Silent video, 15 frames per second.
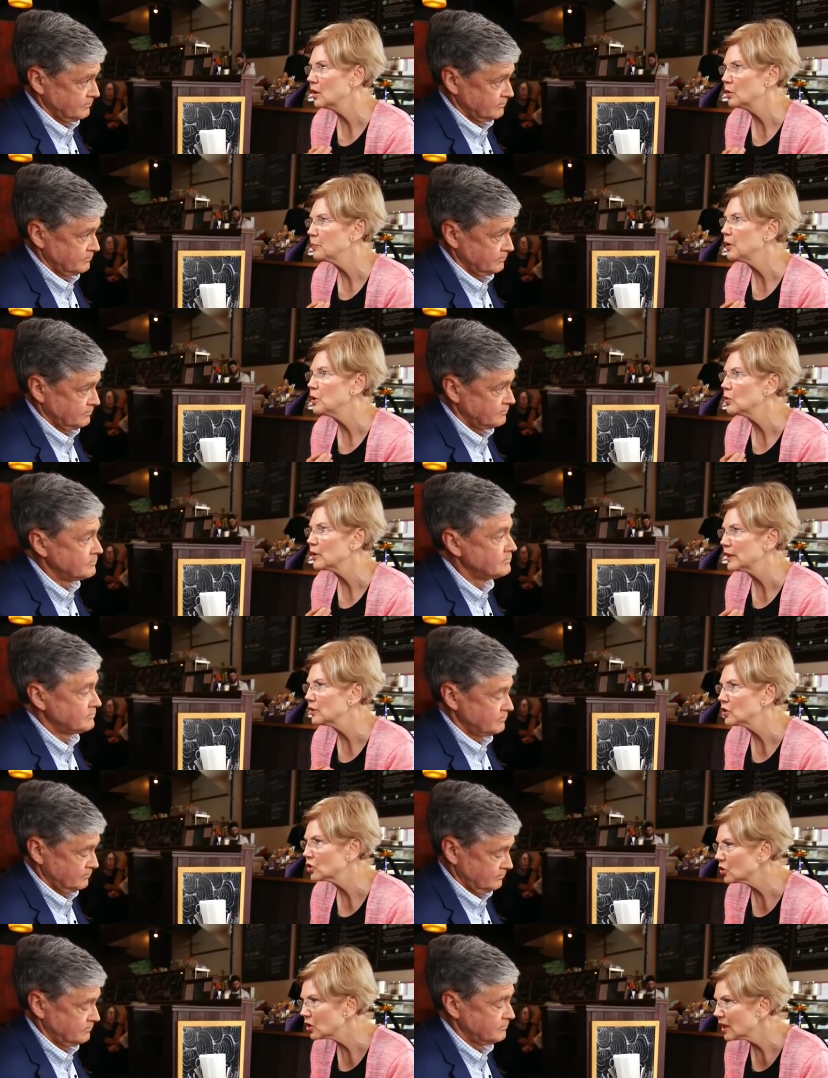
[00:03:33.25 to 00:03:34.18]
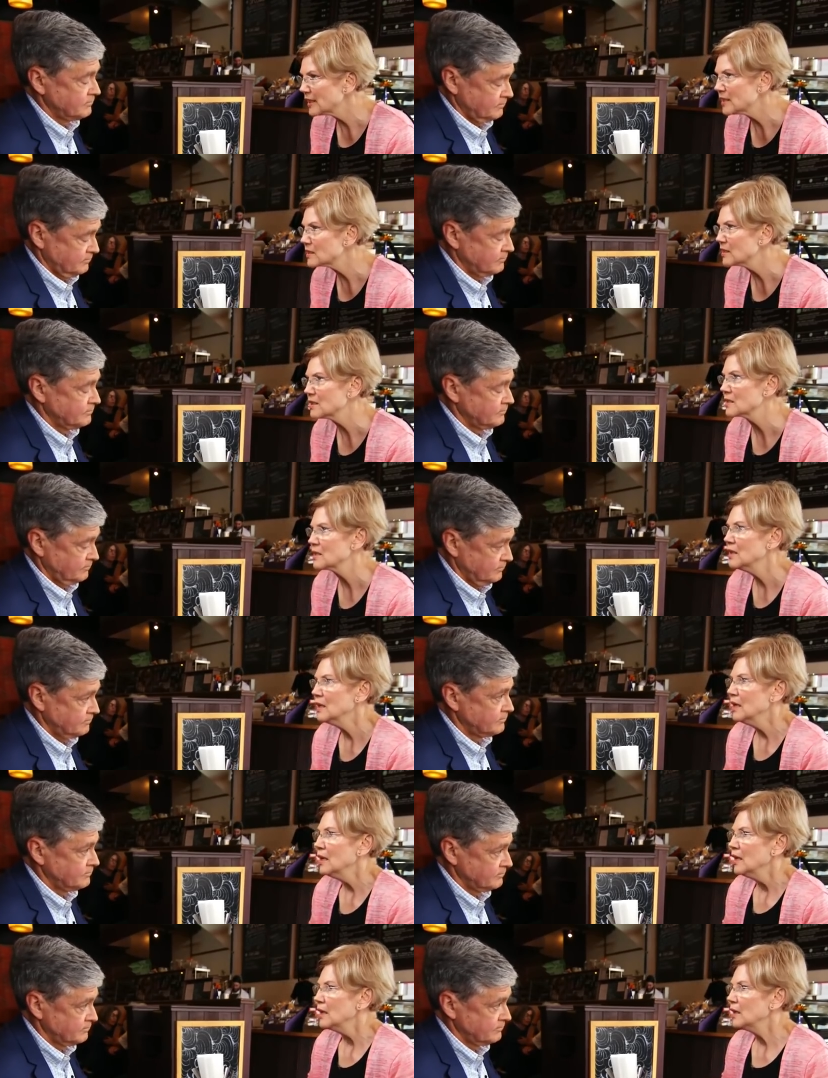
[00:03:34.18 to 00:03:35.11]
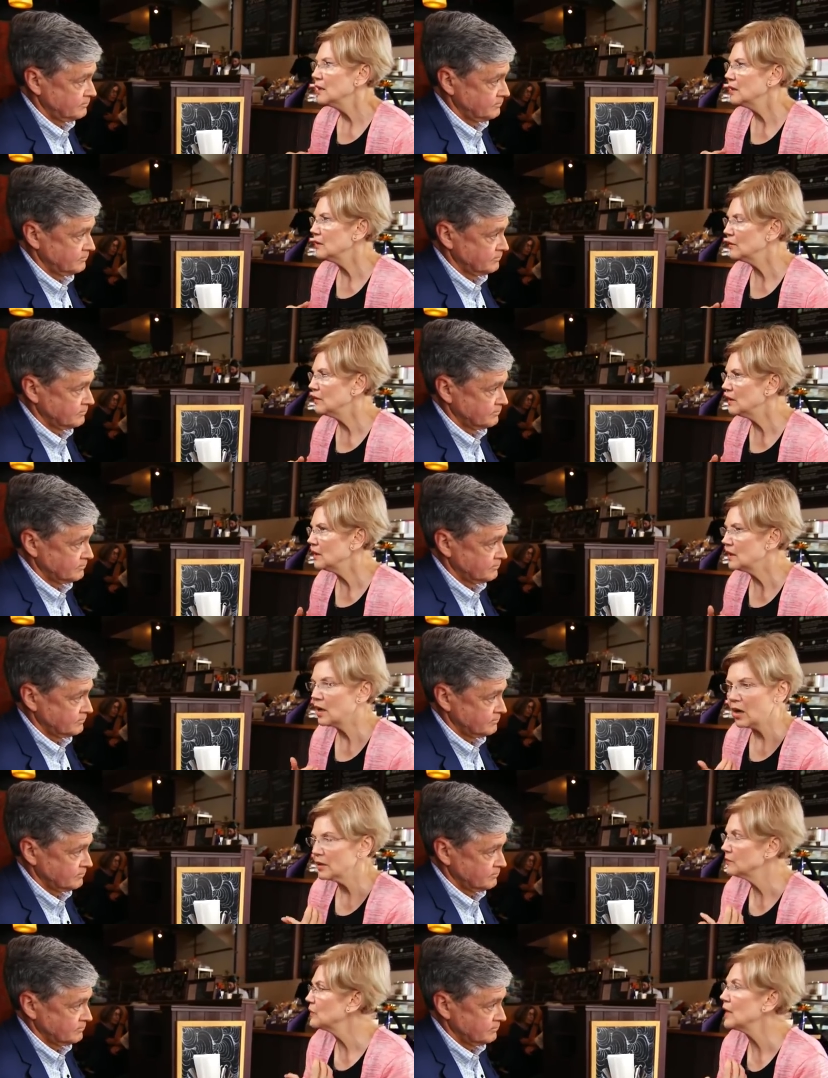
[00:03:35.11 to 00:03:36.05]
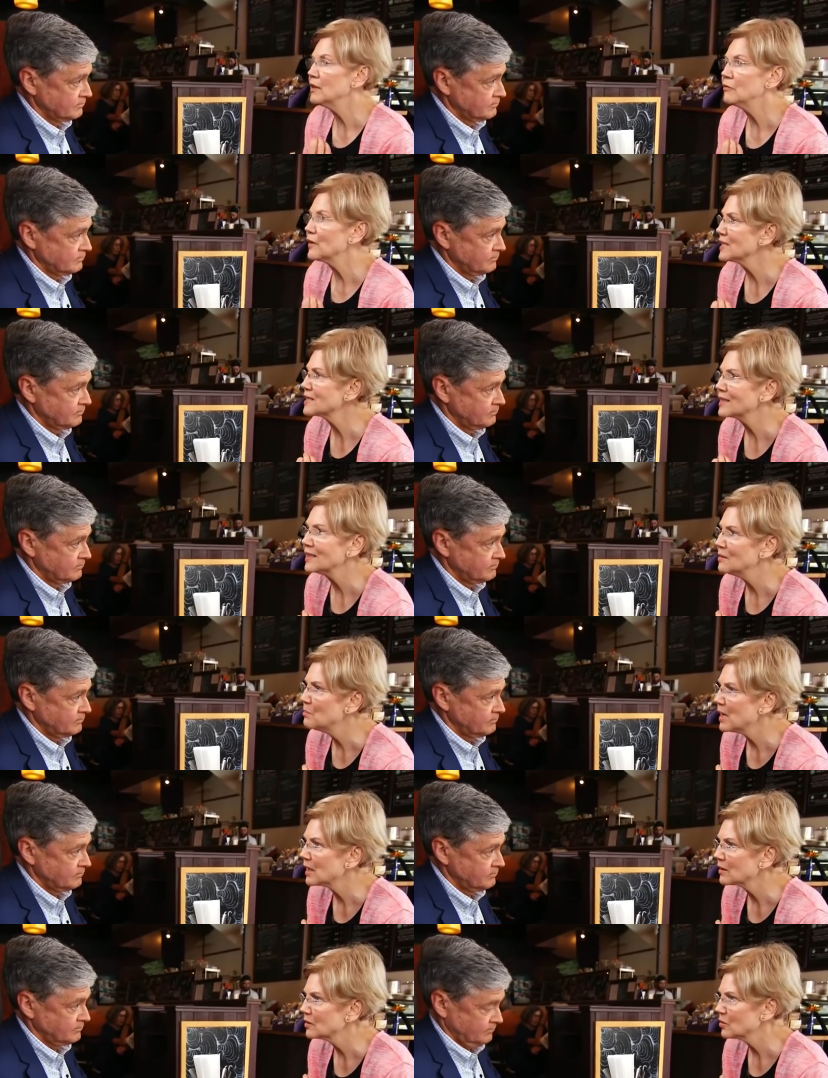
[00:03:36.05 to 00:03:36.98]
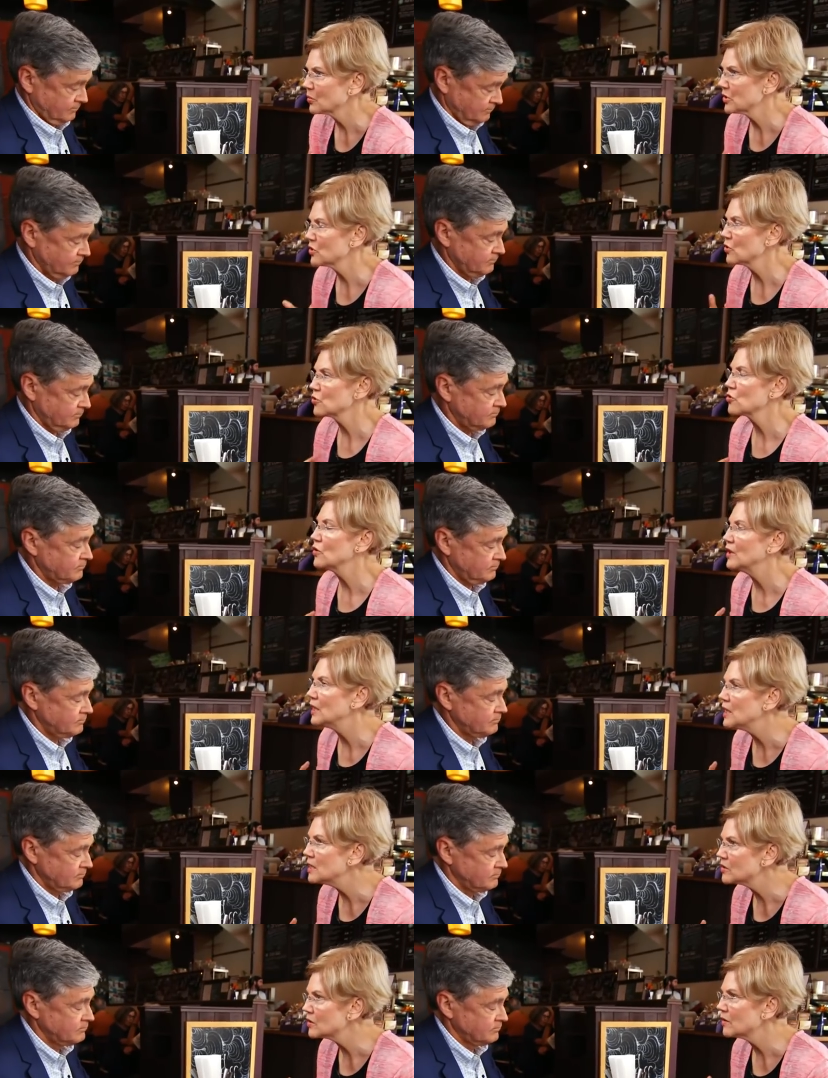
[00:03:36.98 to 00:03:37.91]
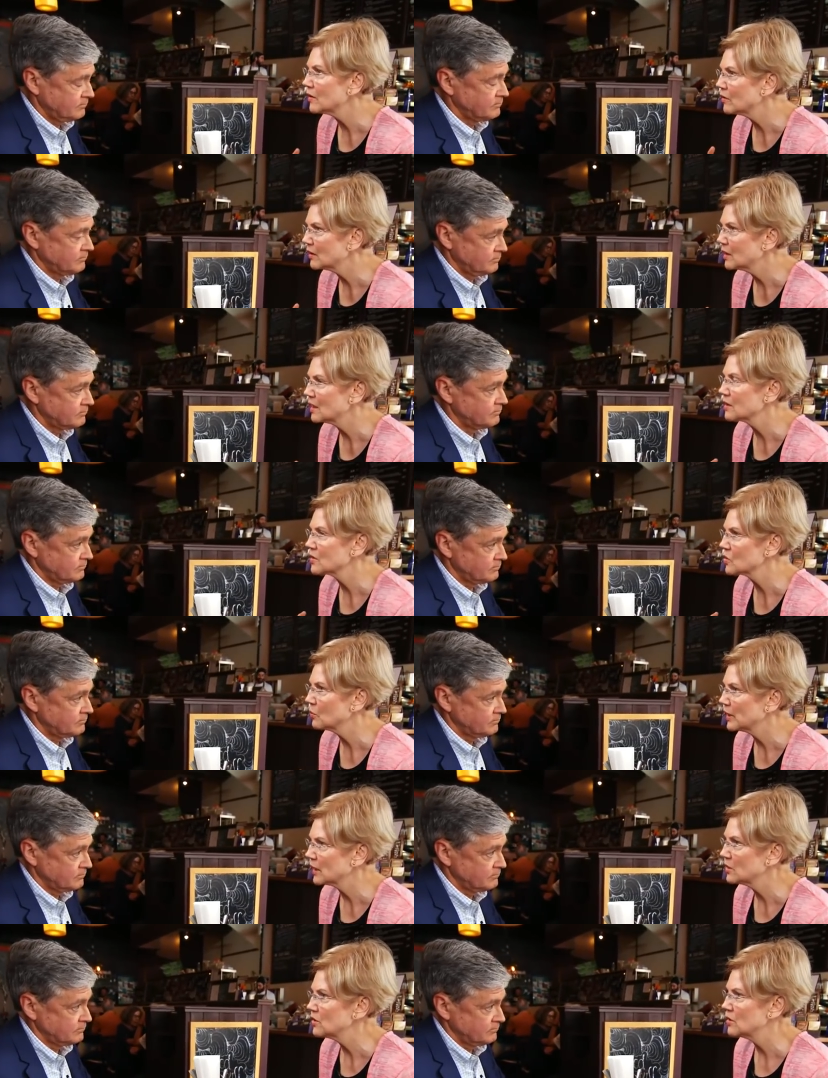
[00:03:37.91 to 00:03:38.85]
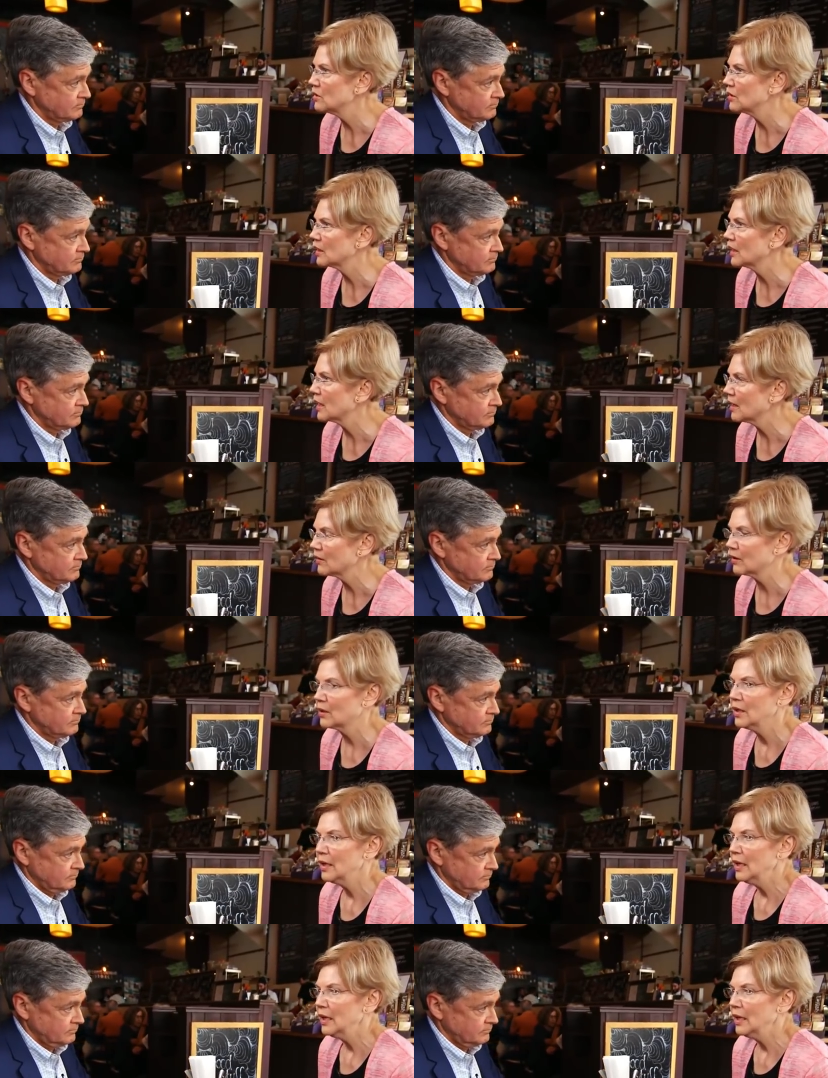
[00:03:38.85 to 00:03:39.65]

Speaker 1: opioid crisis, on investing in medical research. These are the things we can do together